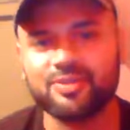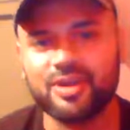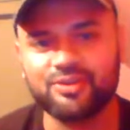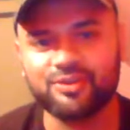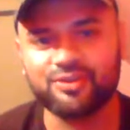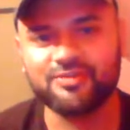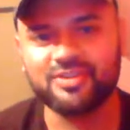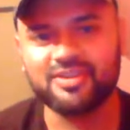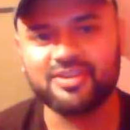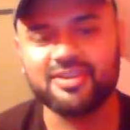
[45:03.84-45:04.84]
ground your
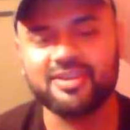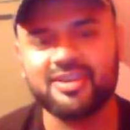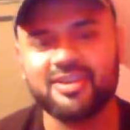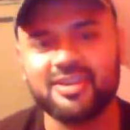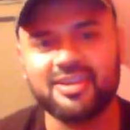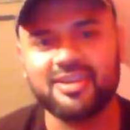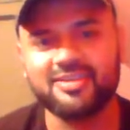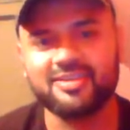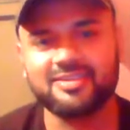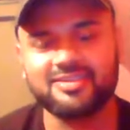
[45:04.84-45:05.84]
feet.
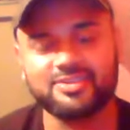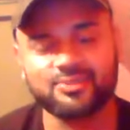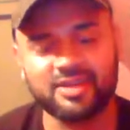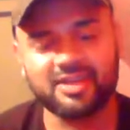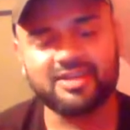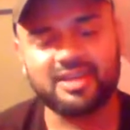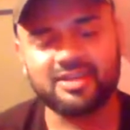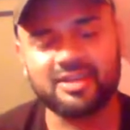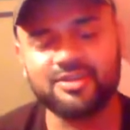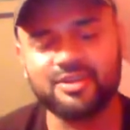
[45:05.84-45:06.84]
And this is what
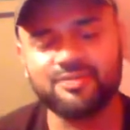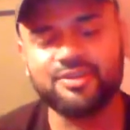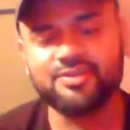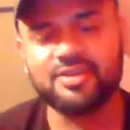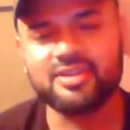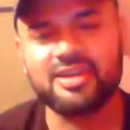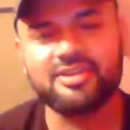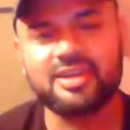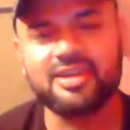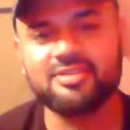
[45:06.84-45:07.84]
I love doing.
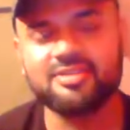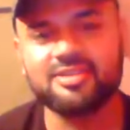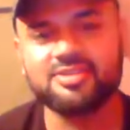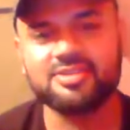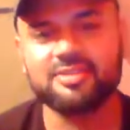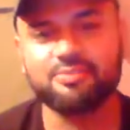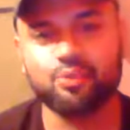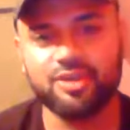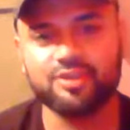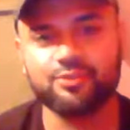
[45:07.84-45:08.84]
This is a
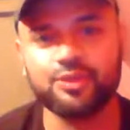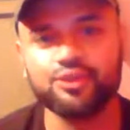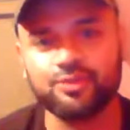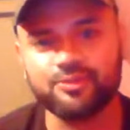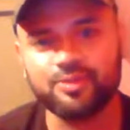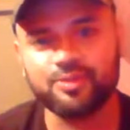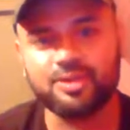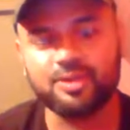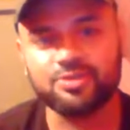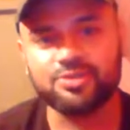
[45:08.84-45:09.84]
morning ritual for
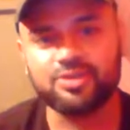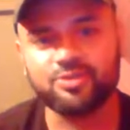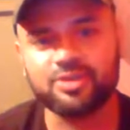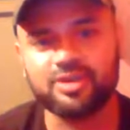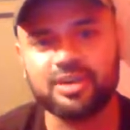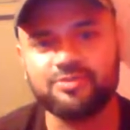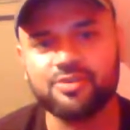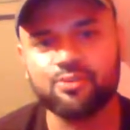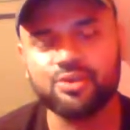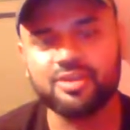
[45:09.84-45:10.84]
me also, where every
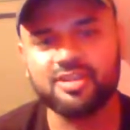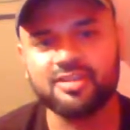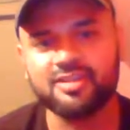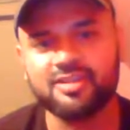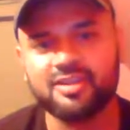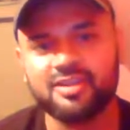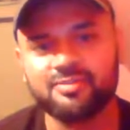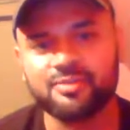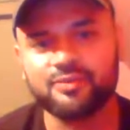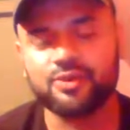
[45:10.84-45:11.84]
morning,
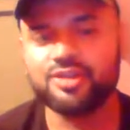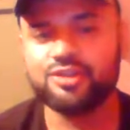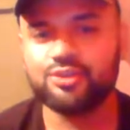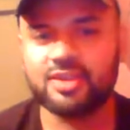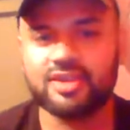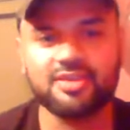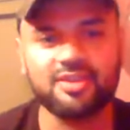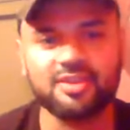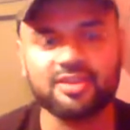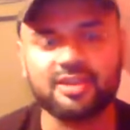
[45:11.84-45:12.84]
before I do
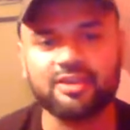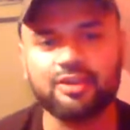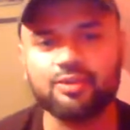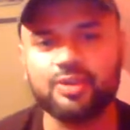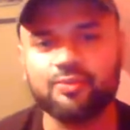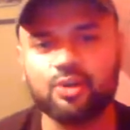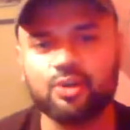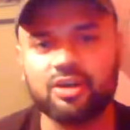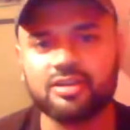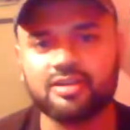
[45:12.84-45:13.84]
anything, I go, I
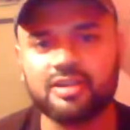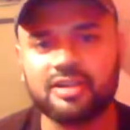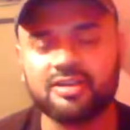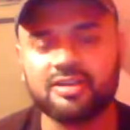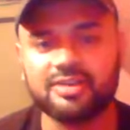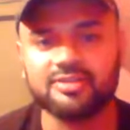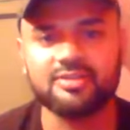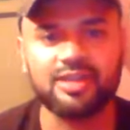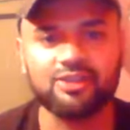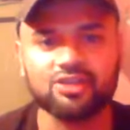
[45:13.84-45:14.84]
walk, I connect to
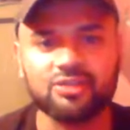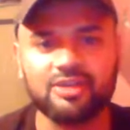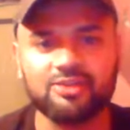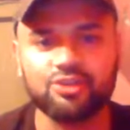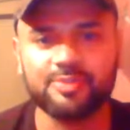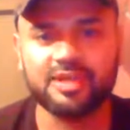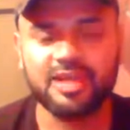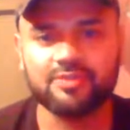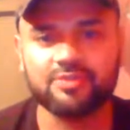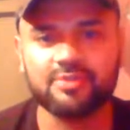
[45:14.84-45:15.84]
nature, I do my
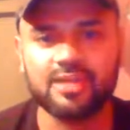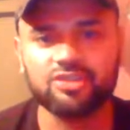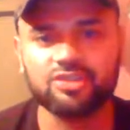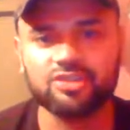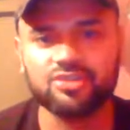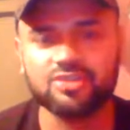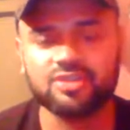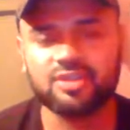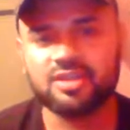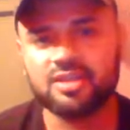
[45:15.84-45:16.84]
affirmations.
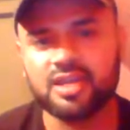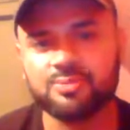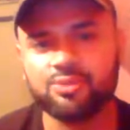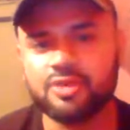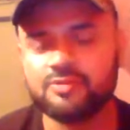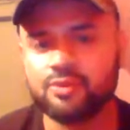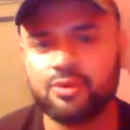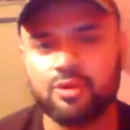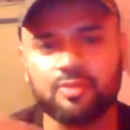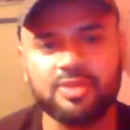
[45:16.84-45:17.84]
I pray for
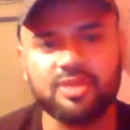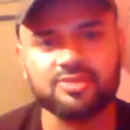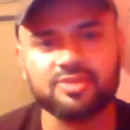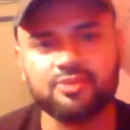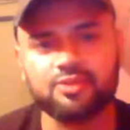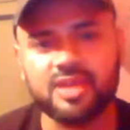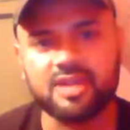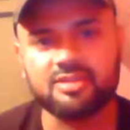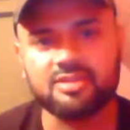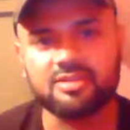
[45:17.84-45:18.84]
all beings of
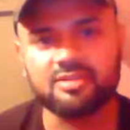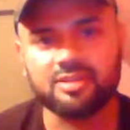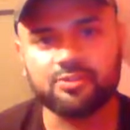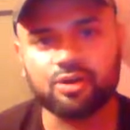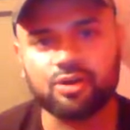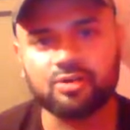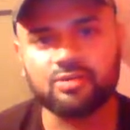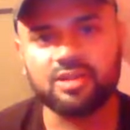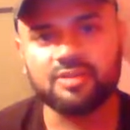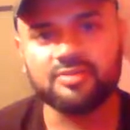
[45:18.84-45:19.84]
humanity that we're all
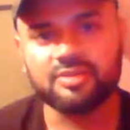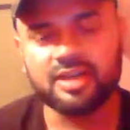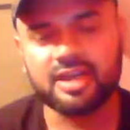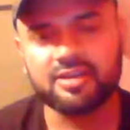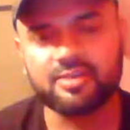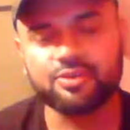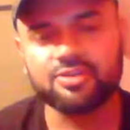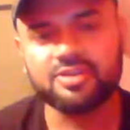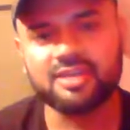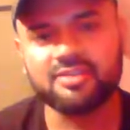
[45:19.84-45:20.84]
loved, guided,
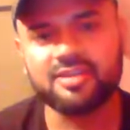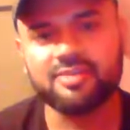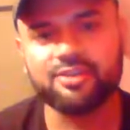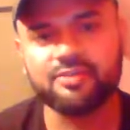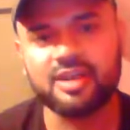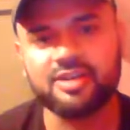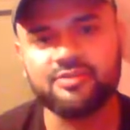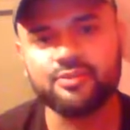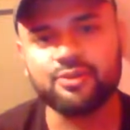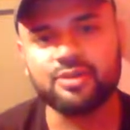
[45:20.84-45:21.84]
protected, and provided
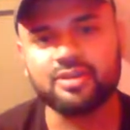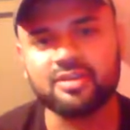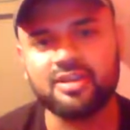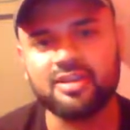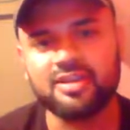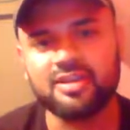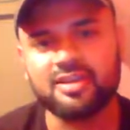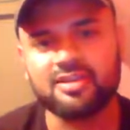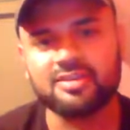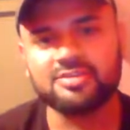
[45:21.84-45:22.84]
for.
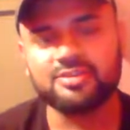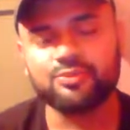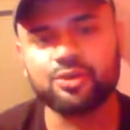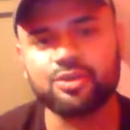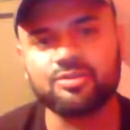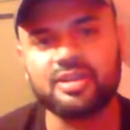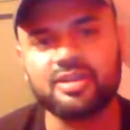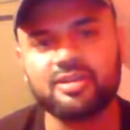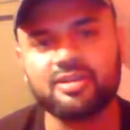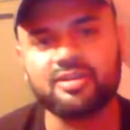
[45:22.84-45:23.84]
And that's the world that
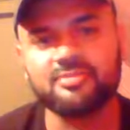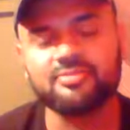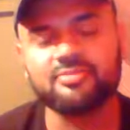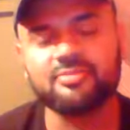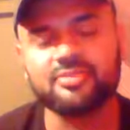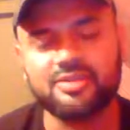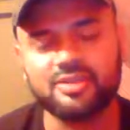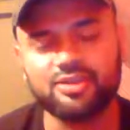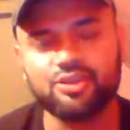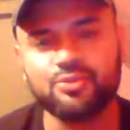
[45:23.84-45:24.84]
I
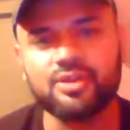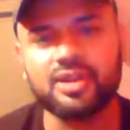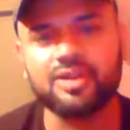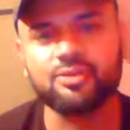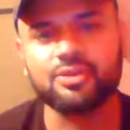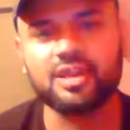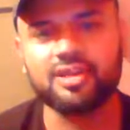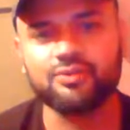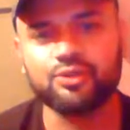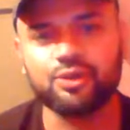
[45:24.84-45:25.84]
think you and I will
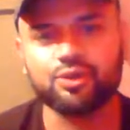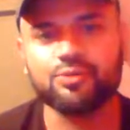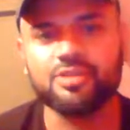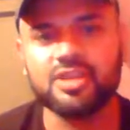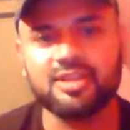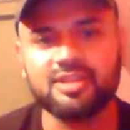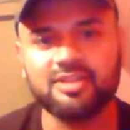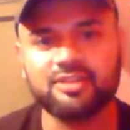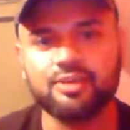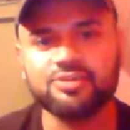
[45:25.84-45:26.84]
kind of co-create,
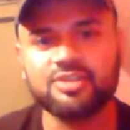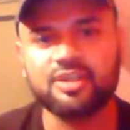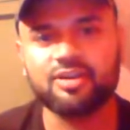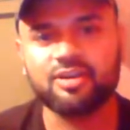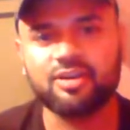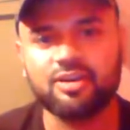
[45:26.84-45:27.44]
and those that are